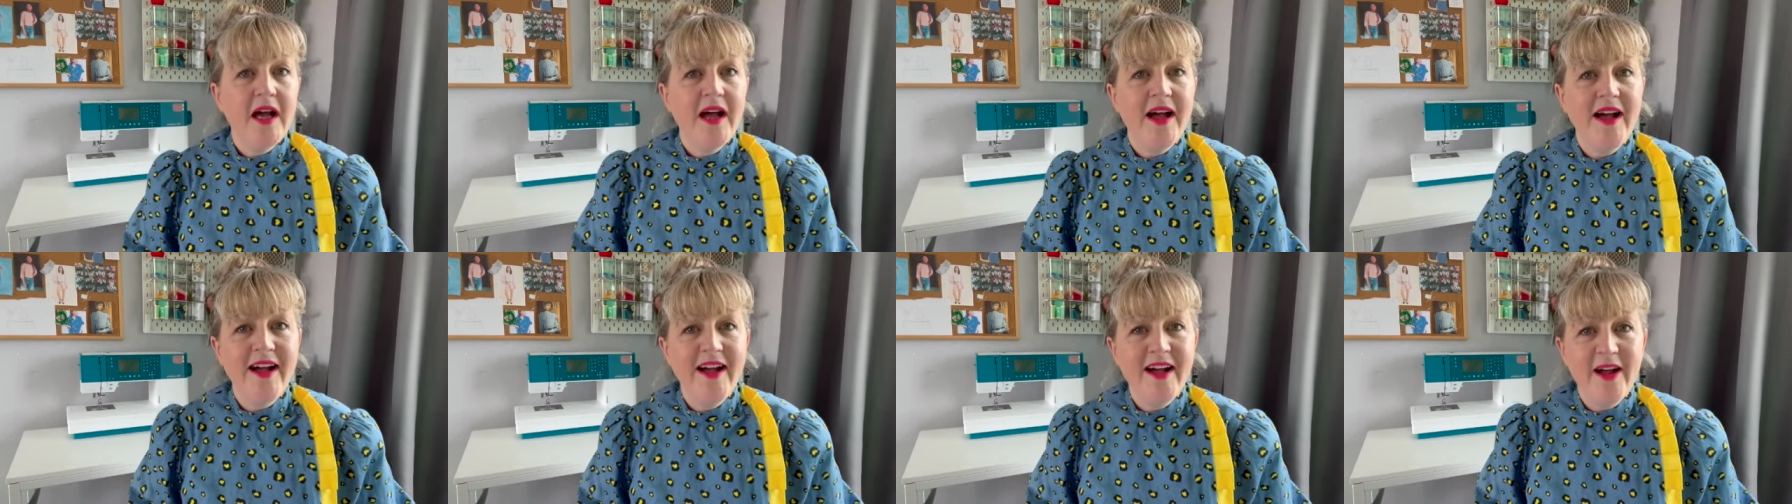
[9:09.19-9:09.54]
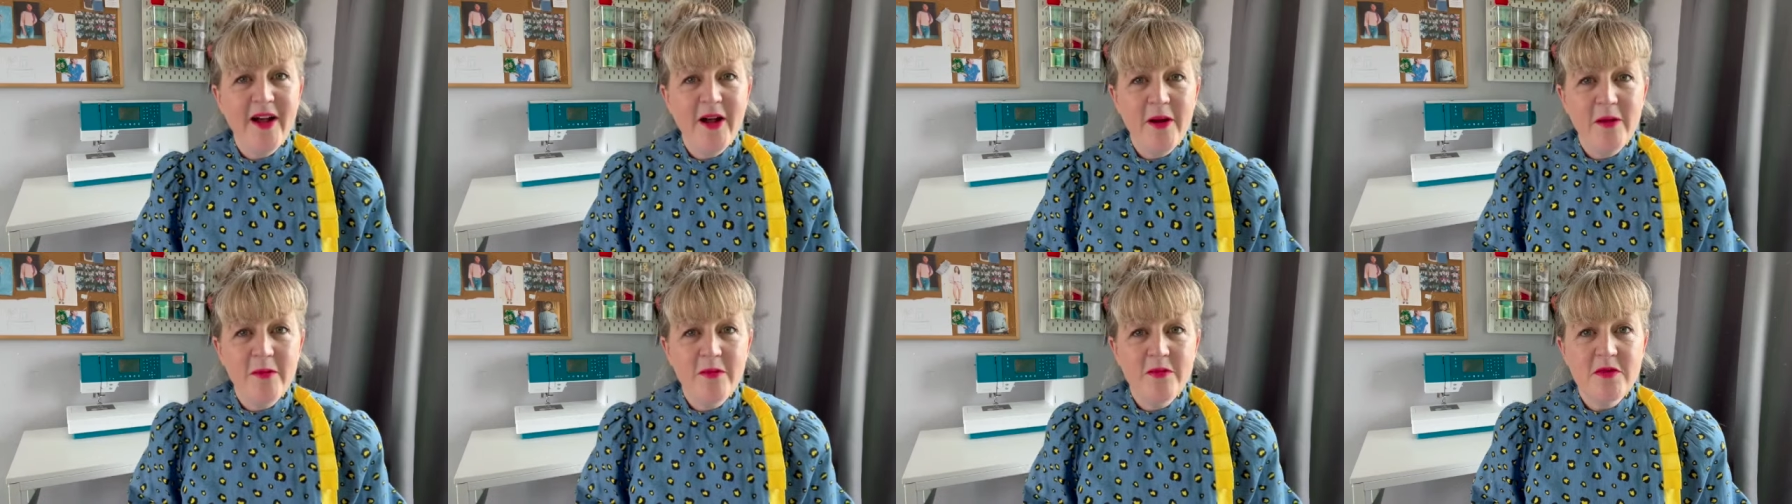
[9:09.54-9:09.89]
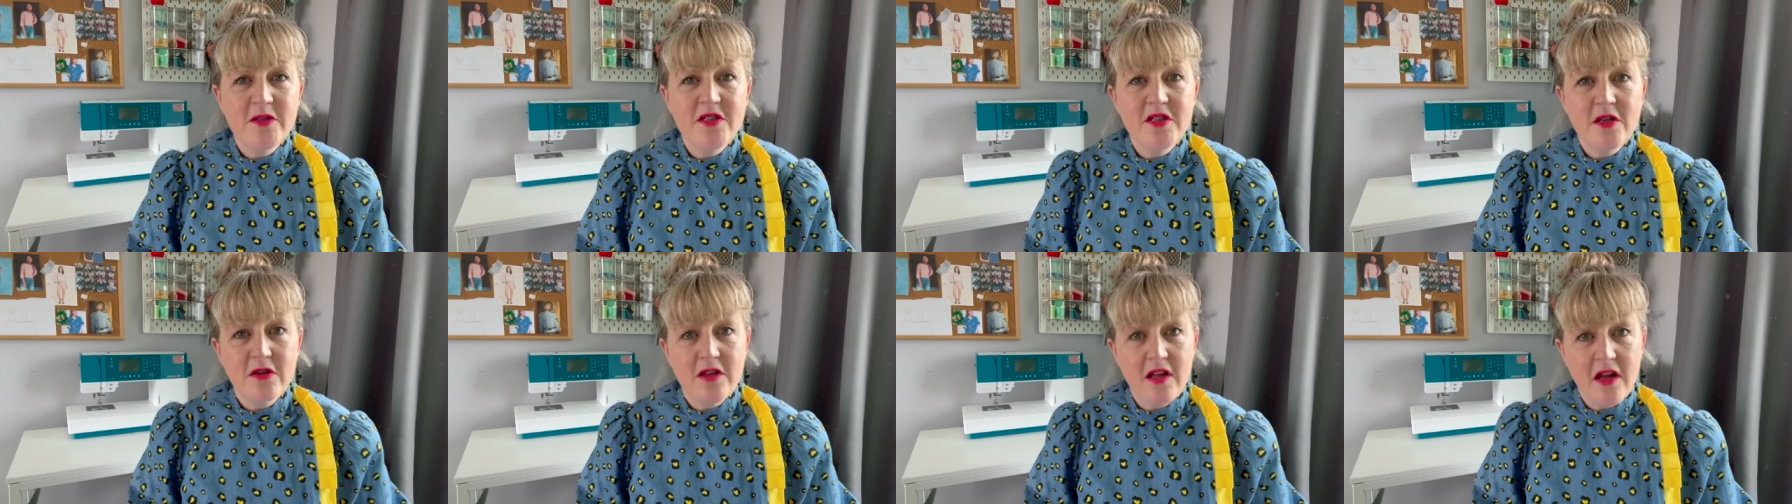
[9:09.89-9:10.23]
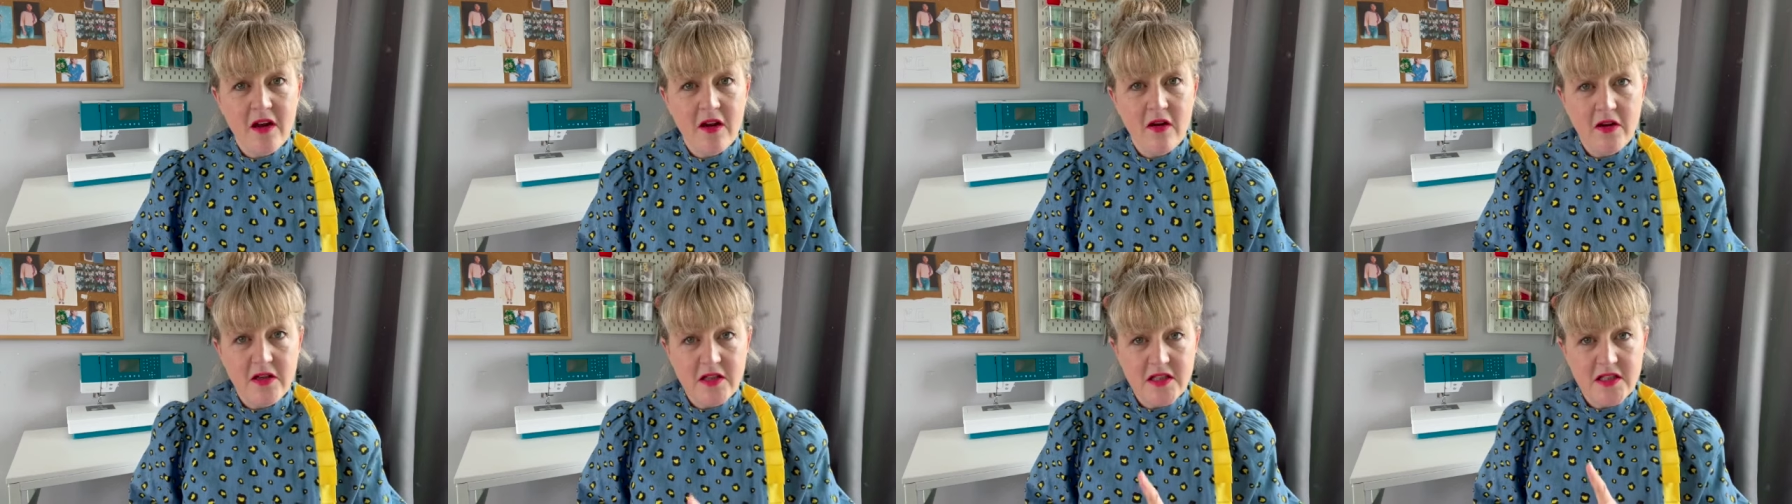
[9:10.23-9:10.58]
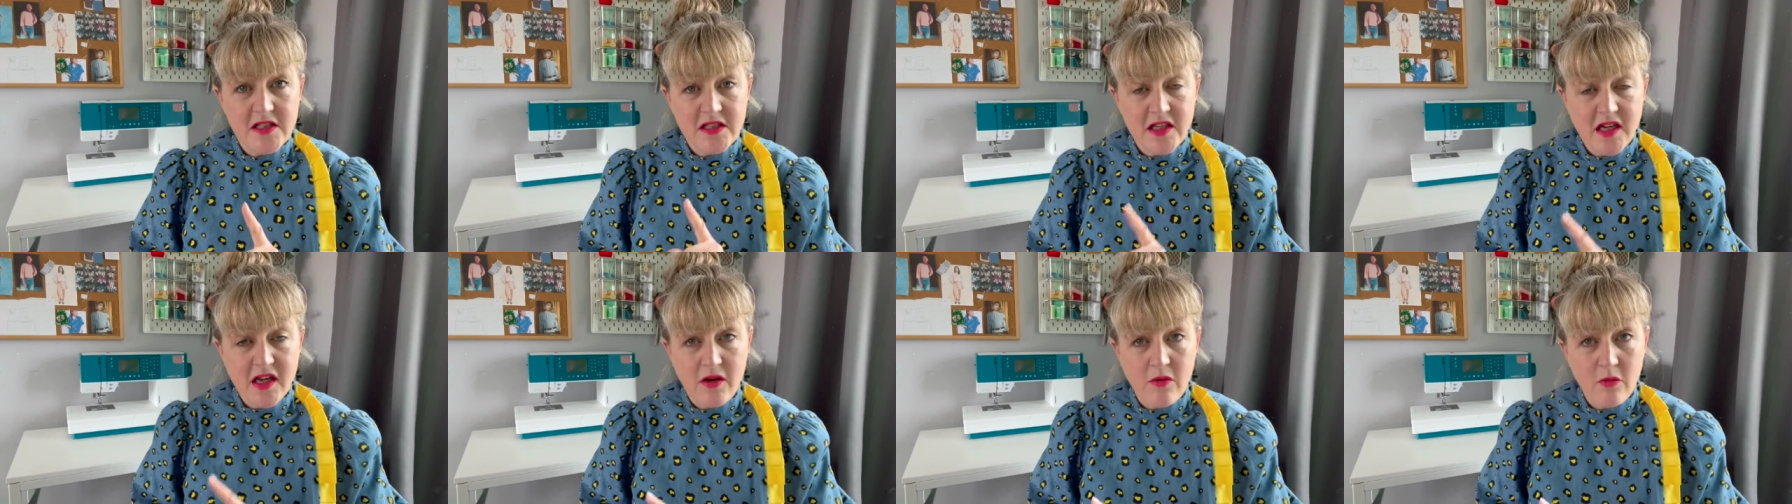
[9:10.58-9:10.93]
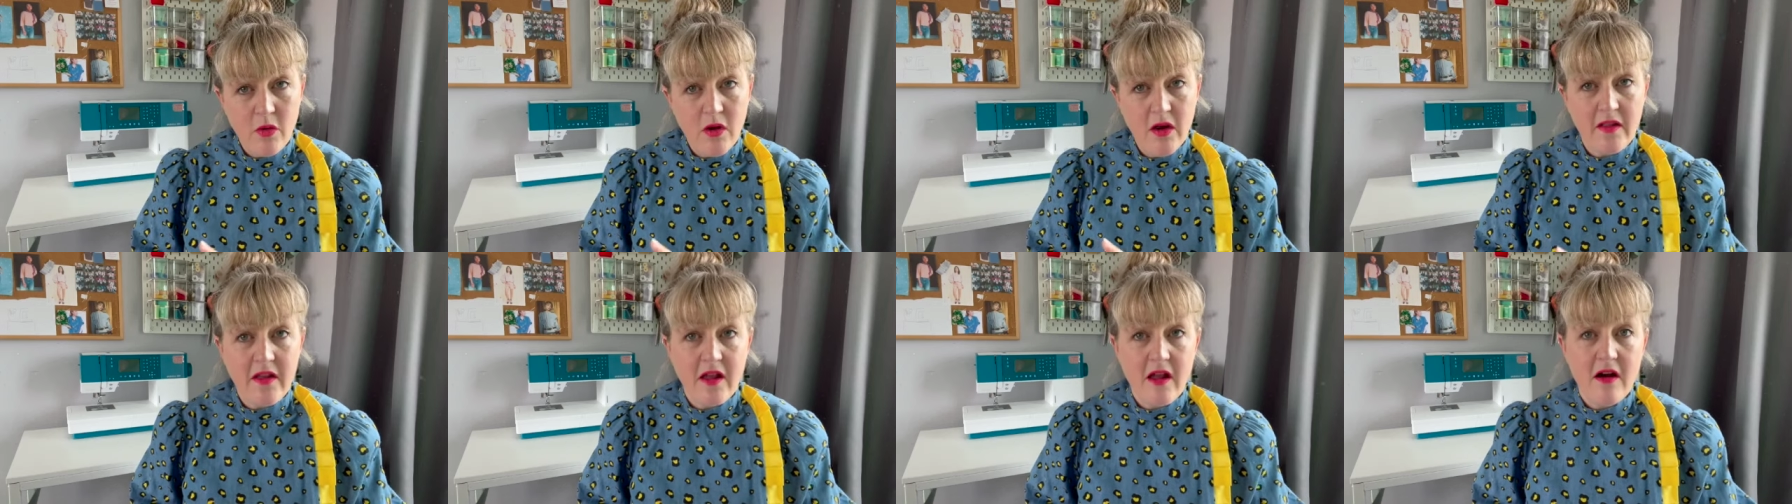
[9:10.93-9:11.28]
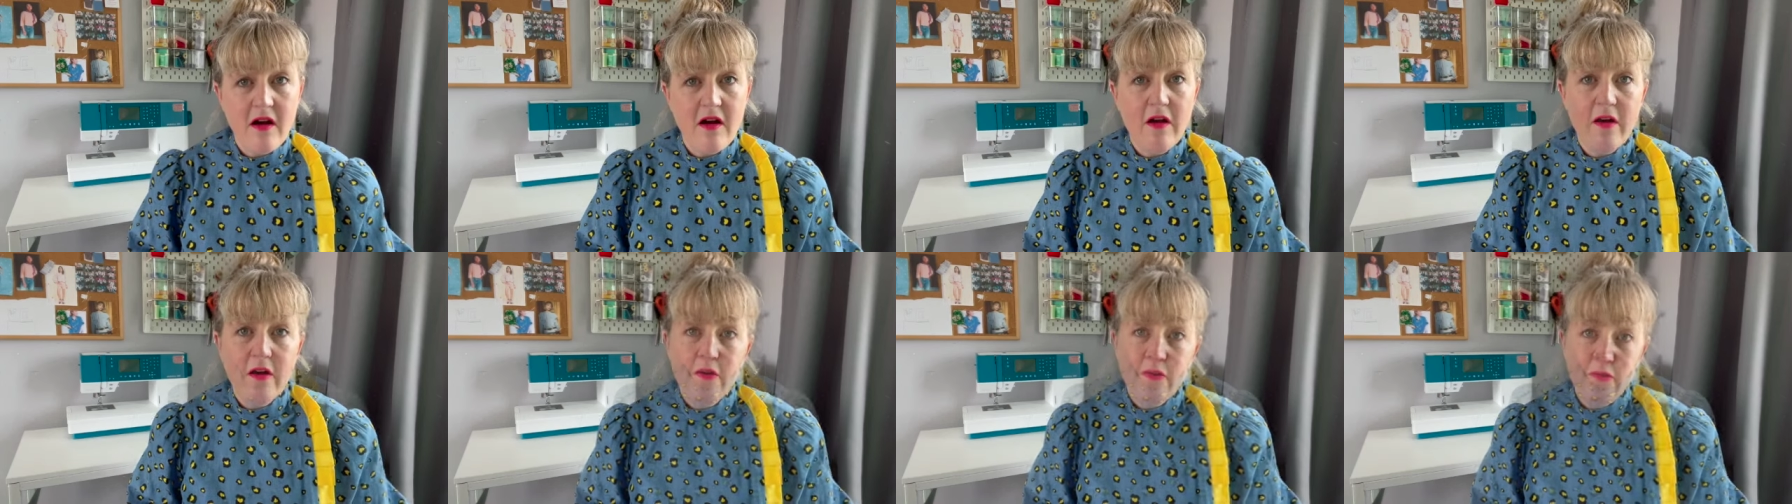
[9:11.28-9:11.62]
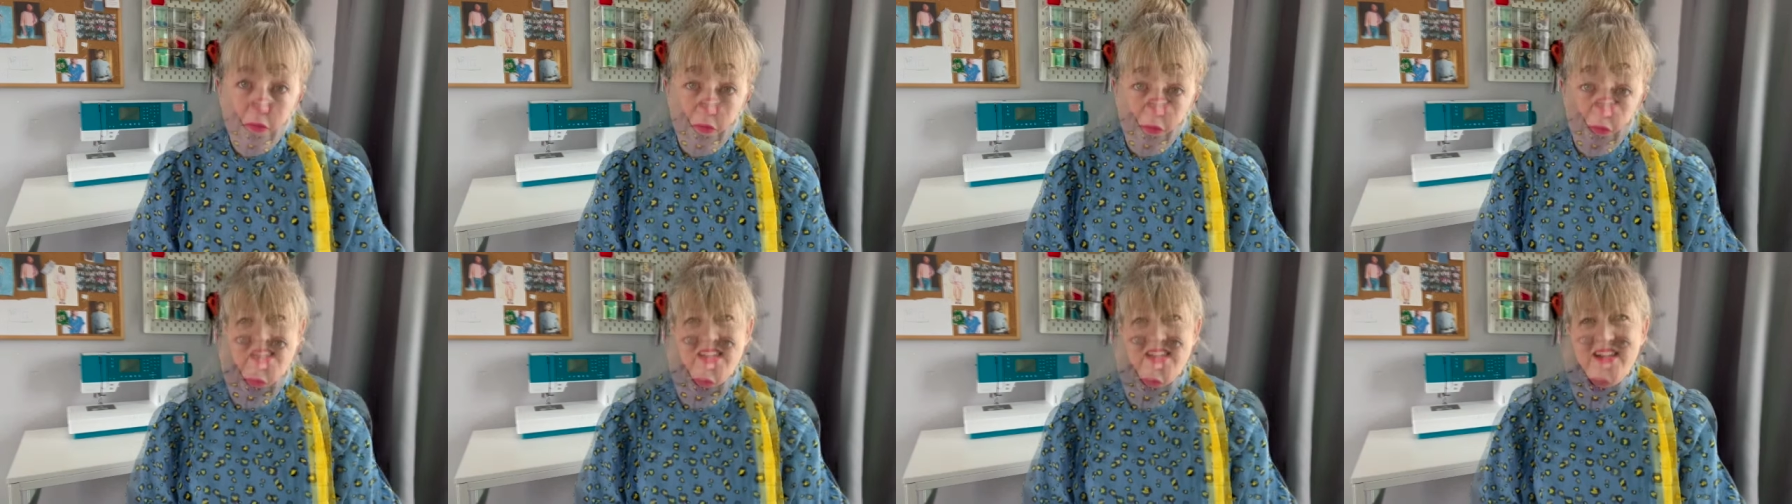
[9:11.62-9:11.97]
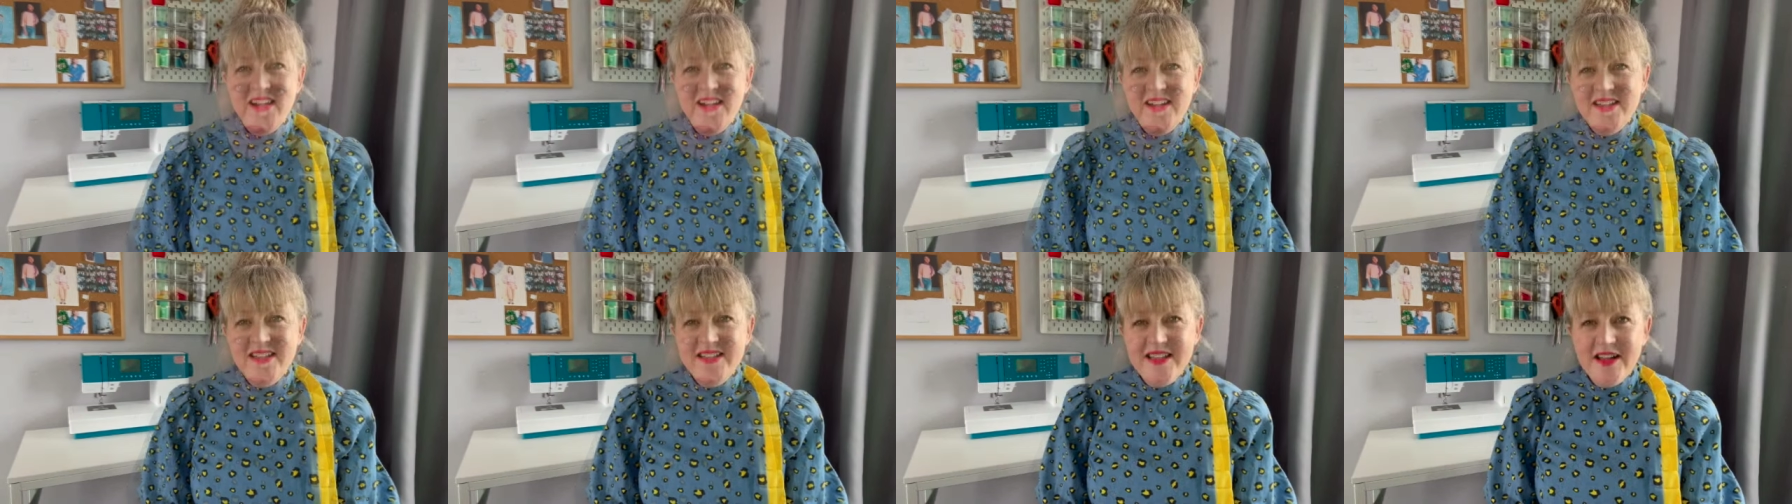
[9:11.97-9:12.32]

Um, so they're going to stay where they are for now.